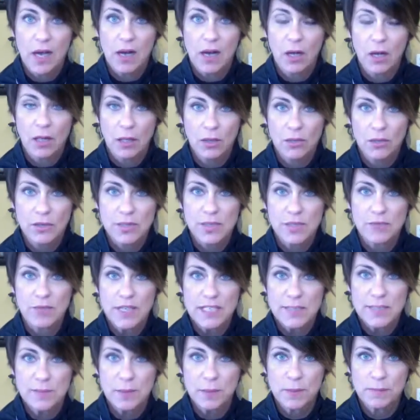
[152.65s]
A closed
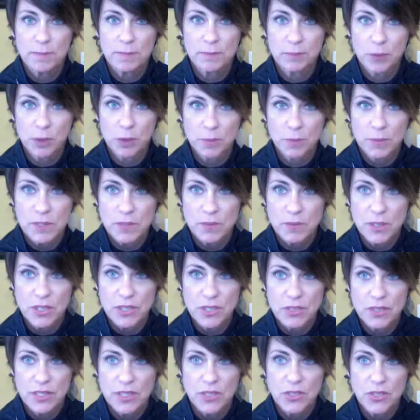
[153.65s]
Facebook group is
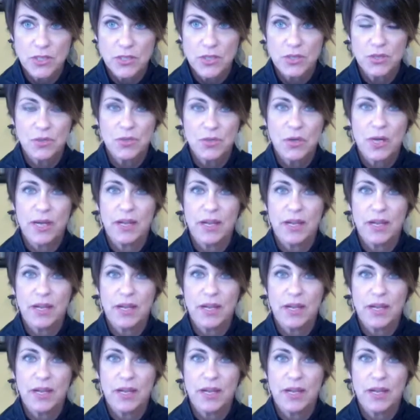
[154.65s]
what you need to do.